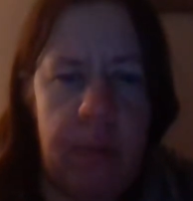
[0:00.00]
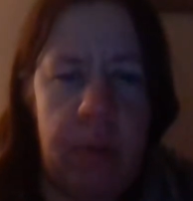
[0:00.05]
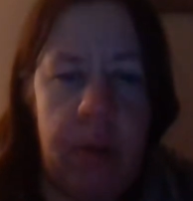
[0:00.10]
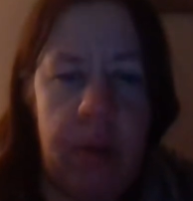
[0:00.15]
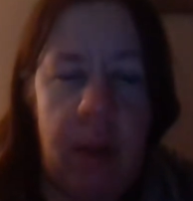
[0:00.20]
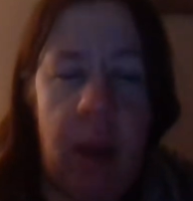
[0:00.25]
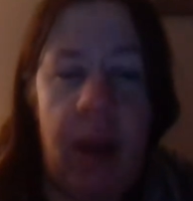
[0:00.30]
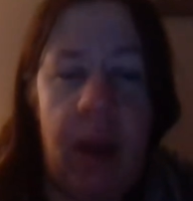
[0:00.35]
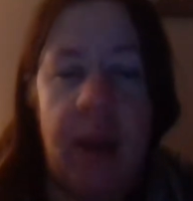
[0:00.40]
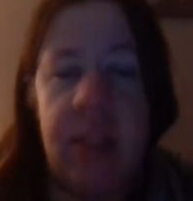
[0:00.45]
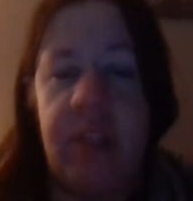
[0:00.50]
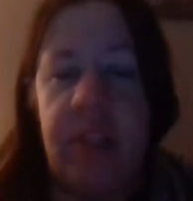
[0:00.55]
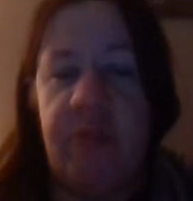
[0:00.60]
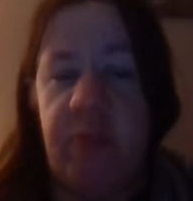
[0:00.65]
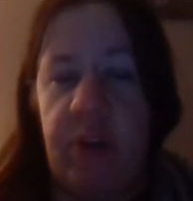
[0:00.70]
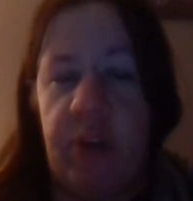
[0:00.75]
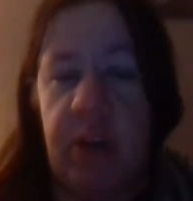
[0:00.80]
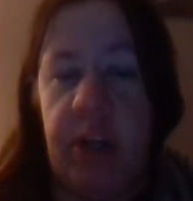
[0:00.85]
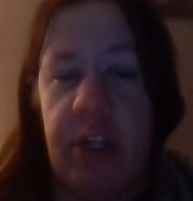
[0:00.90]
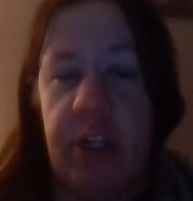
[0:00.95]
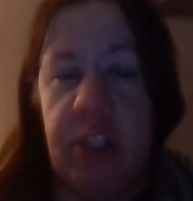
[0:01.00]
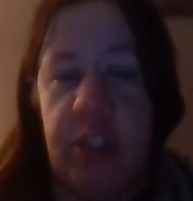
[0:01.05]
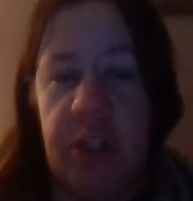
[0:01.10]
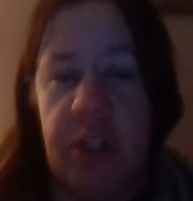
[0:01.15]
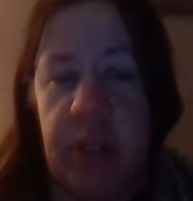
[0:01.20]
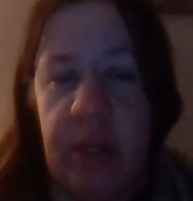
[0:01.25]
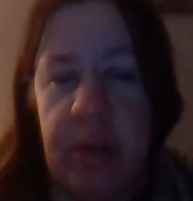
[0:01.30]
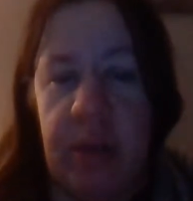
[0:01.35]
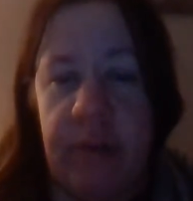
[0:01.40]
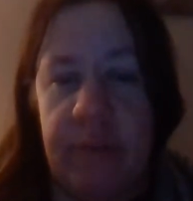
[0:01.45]
Cons for
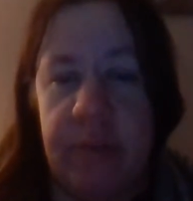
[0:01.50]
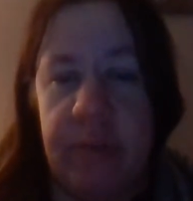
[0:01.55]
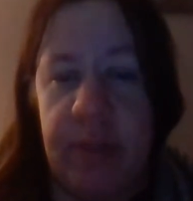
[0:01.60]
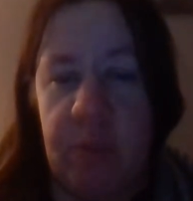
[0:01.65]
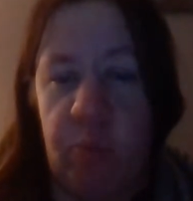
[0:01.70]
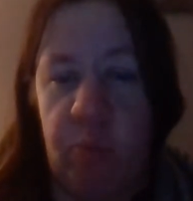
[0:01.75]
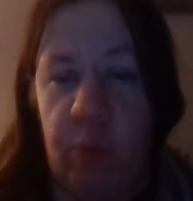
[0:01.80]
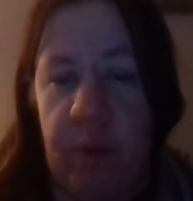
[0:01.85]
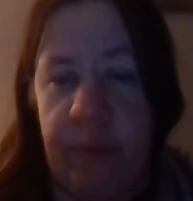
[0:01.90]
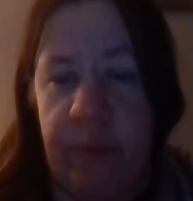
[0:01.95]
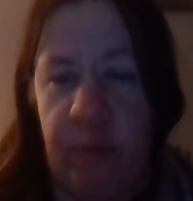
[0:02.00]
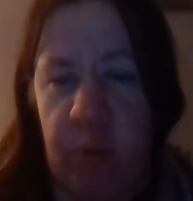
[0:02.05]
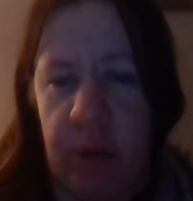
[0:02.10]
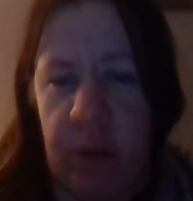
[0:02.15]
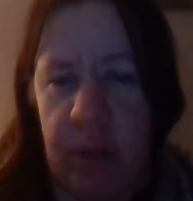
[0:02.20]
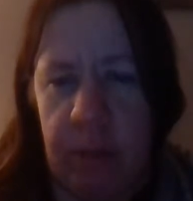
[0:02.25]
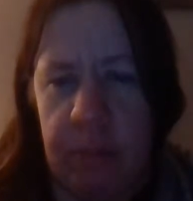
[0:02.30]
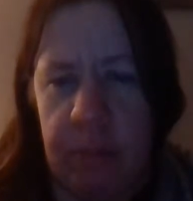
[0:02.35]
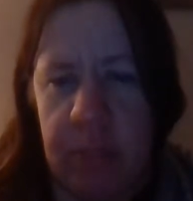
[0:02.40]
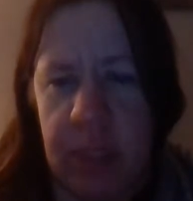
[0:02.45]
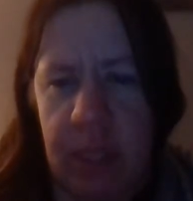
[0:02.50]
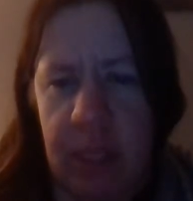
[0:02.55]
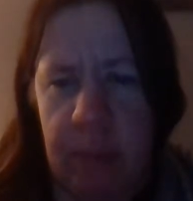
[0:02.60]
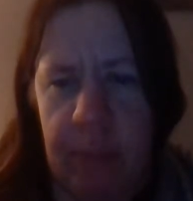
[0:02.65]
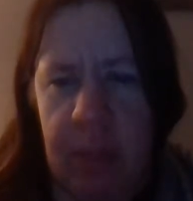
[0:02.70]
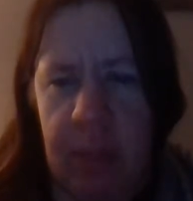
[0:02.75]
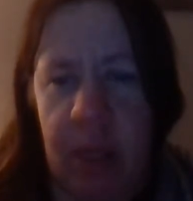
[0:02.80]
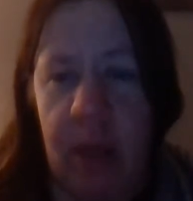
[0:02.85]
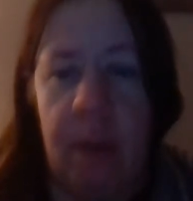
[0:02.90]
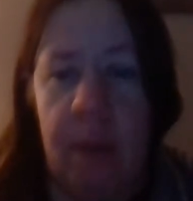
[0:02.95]
initiatives and referendums can
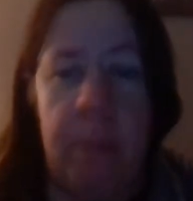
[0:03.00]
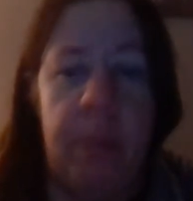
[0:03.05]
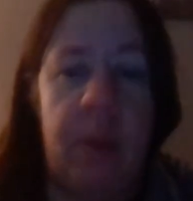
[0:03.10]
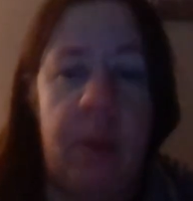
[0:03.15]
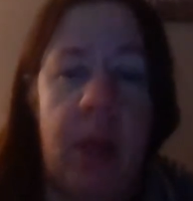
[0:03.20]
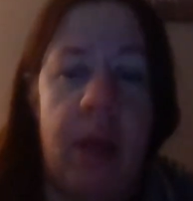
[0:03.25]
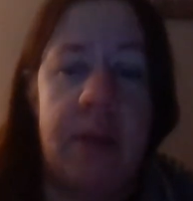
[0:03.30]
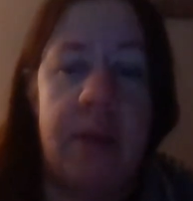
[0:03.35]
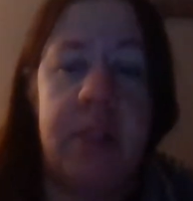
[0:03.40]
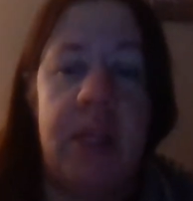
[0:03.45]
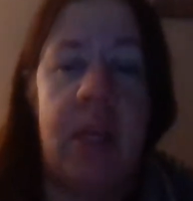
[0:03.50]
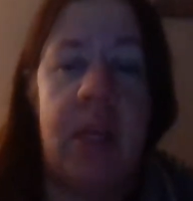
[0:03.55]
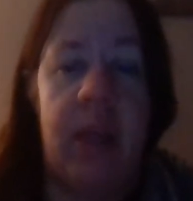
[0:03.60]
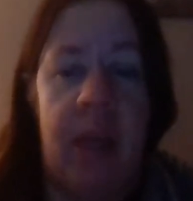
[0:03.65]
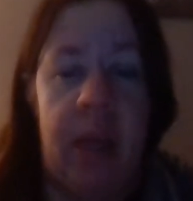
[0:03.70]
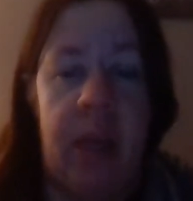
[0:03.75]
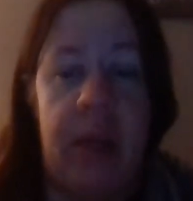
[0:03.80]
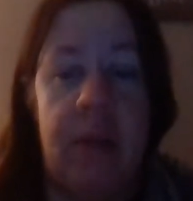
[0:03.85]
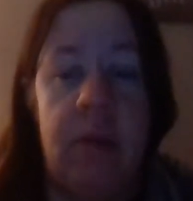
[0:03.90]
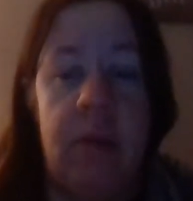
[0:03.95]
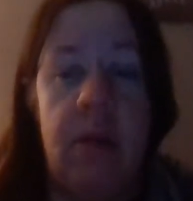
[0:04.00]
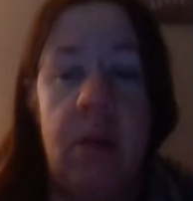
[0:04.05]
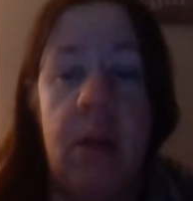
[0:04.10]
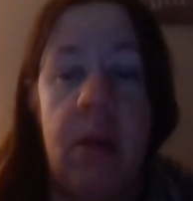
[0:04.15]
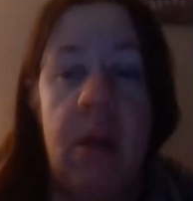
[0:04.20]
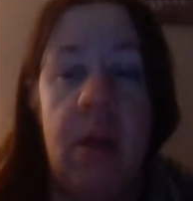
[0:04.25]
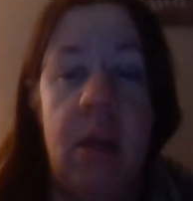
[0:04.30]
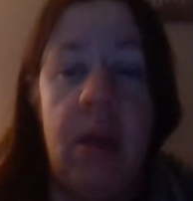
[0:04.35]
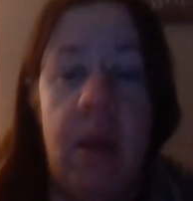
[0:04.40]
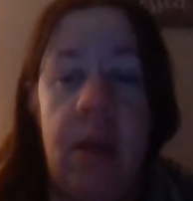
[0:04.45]
be complex again,
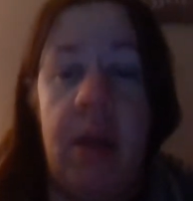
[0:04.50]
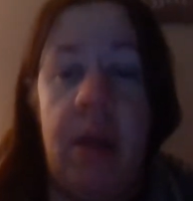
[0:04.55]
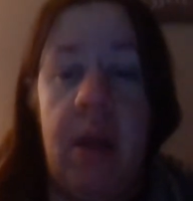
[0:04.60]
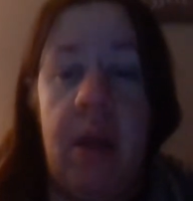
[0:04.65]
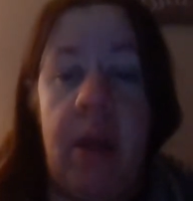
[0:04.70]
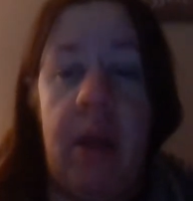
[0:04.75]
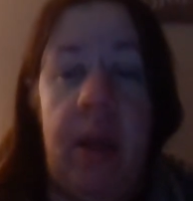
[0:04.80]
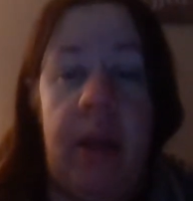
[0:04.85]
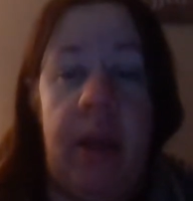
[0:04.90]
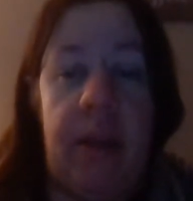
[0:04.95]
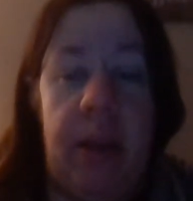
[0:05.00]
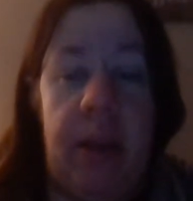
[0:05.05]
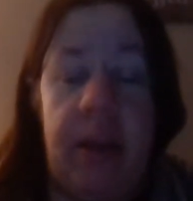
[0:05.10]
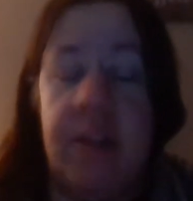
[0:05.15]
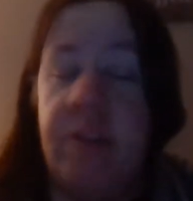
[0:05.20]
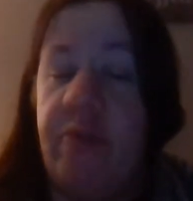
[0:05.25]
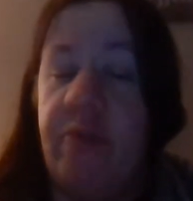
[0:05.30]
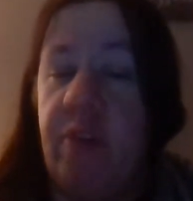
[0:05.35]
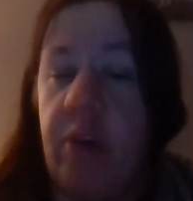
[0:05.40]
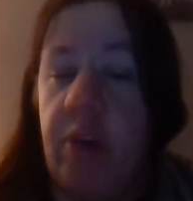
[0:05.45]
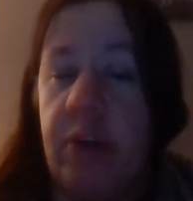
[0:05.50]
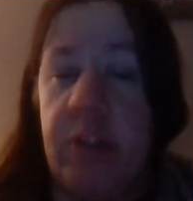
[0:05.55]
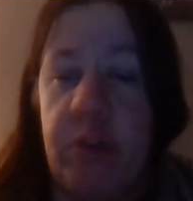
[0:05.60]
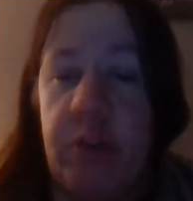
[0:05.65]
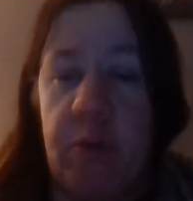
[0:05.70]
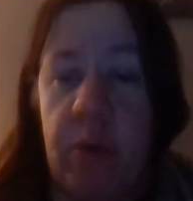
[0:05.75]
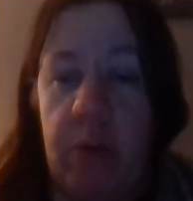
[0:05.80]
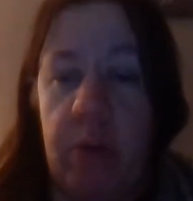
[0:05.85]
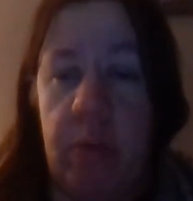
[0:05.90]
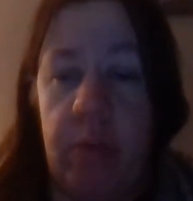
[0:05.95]
and that is very
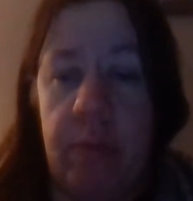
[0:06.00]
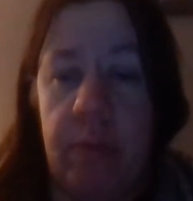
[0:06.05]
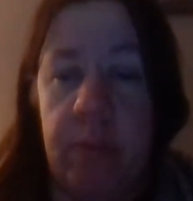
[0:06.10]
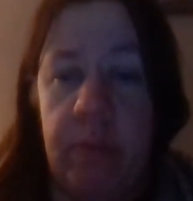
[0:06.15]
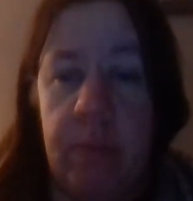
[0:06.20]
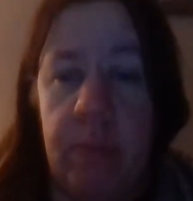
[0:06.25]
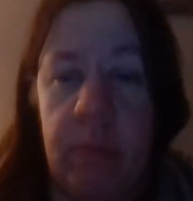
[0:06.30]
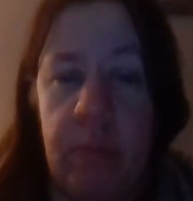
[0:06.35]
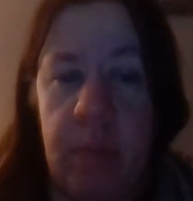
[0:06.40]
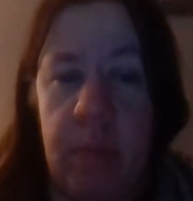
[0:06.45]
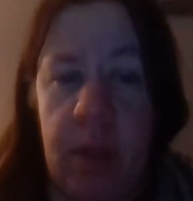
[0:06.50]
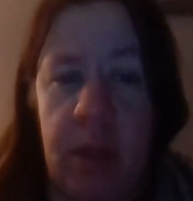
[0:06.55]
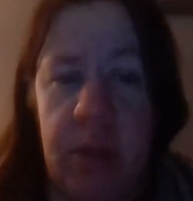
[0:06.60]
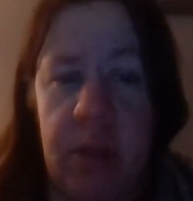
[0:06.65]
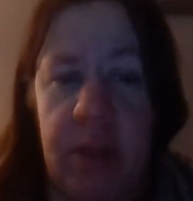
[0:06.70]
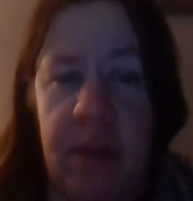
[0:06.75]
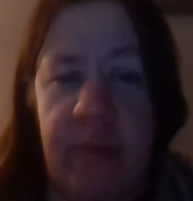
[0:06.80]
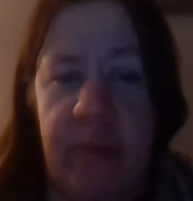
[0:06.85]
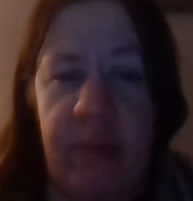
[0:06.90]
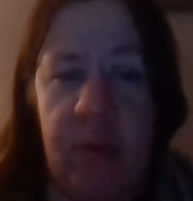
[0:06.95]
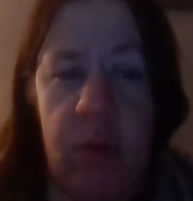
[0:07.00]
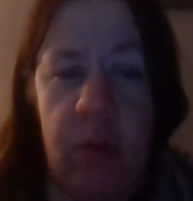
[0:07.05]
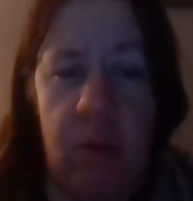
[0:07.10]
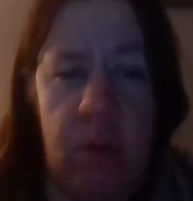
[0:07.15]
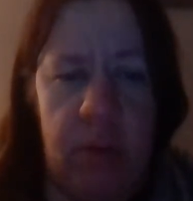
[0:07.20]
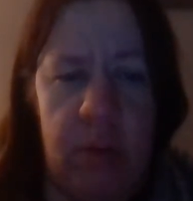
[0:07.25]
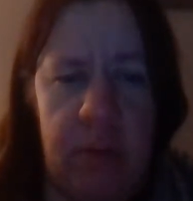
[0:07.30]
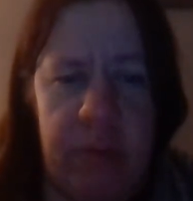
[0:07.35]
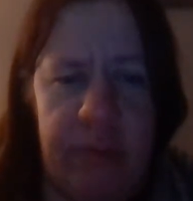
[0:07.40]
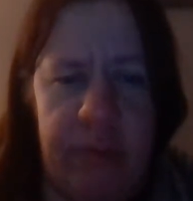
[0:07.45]
true, and
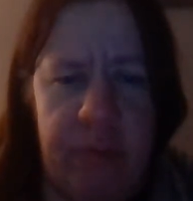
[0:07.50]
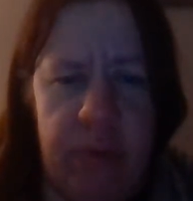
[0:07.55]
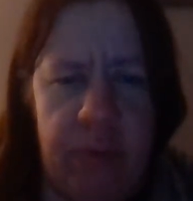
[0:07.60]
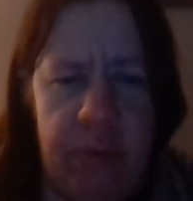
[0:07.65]
difficult for